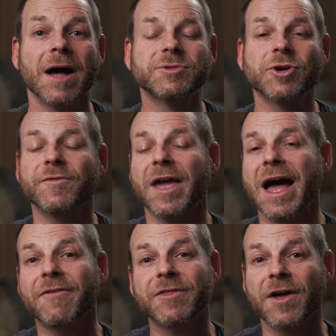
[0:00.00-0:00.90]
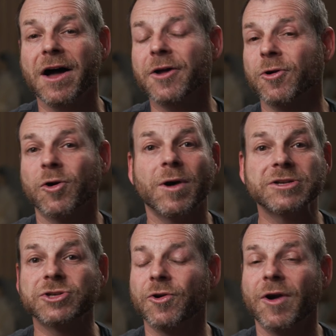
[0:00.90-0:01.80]
So if you have a thought or a
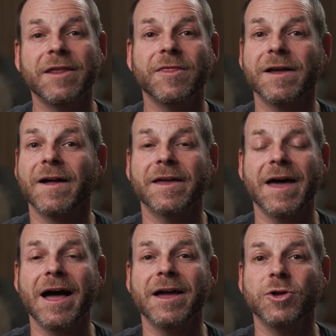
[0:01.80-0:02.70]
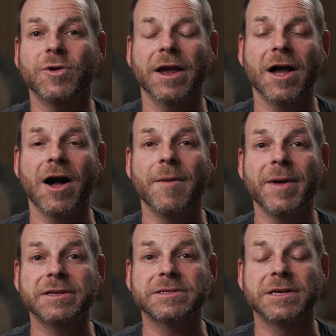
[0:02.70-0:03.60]
question or anything like that, you can
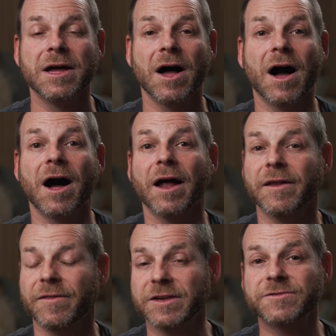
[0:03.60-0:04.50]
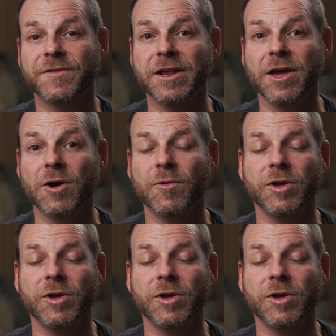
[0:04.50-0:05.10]
comment on this video.